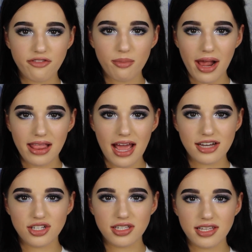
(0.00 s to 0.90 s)
for my
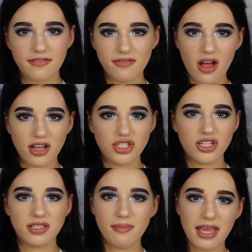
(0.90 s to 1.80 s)
lashes, if not
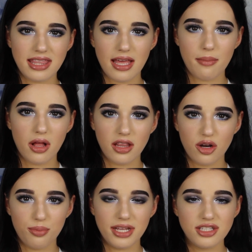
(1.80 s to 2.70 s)
just make them a
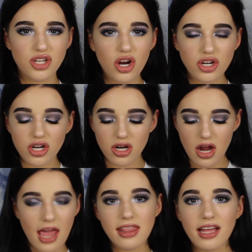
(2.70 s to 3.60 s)
little bit darker.
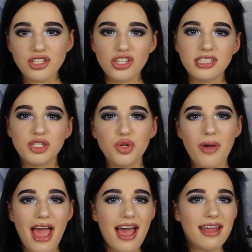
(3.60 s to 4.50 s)
And then just to
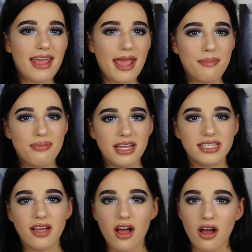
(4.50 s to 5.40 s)
add a
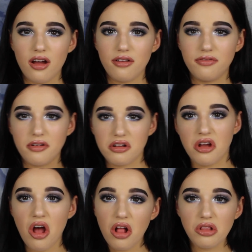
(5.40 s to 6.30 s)
bit of
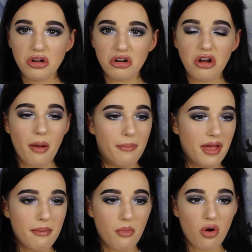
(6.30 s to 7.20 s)
color, a
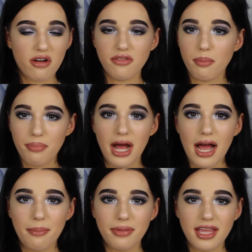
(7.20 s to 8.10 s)
bit more of a
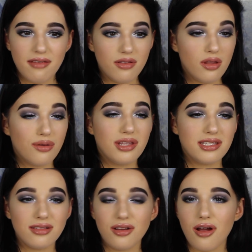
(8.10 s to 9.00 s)
pop, even though
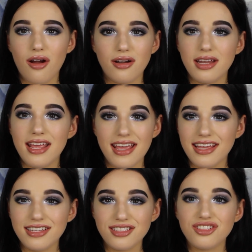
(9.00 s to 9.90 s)
this look already
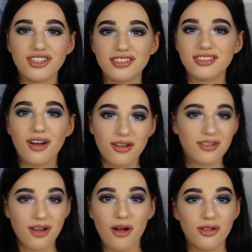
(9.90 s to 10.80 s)
is just
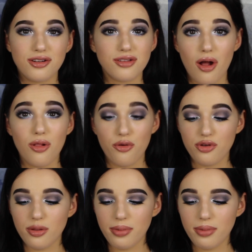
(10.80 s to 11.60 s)
colors all over the